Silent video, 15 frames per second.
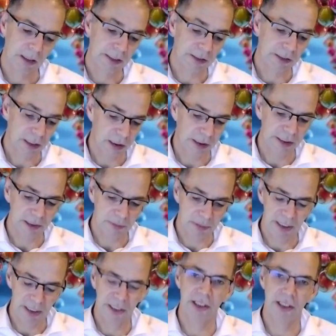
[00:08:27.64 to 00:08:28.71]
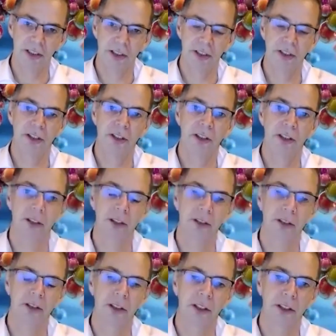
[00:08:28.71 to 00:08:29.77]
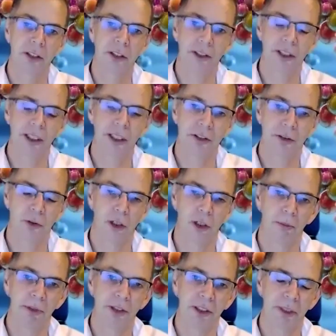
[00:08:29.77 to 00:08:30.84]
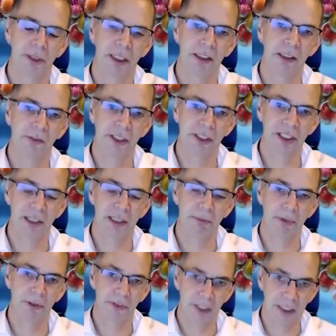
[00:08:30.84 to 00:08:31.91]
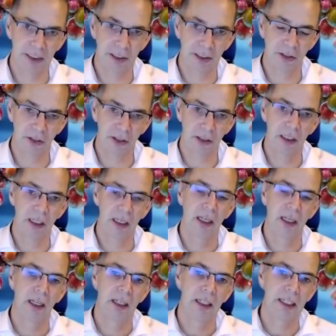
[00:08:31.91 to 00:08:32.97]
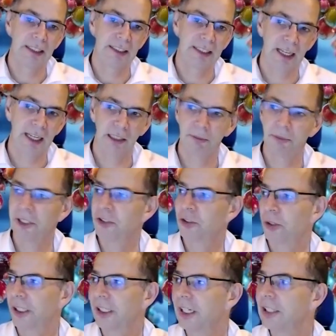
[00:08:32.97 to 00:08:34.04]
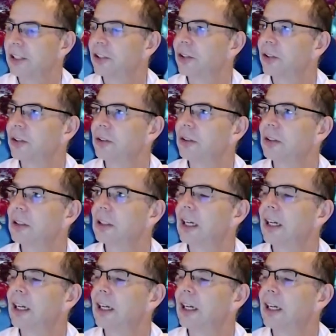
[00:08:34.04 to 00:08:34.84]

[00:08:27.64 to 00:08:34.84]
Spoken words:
encourage patients to use this drop. It's a relatively simple thing to do. It can be tricky to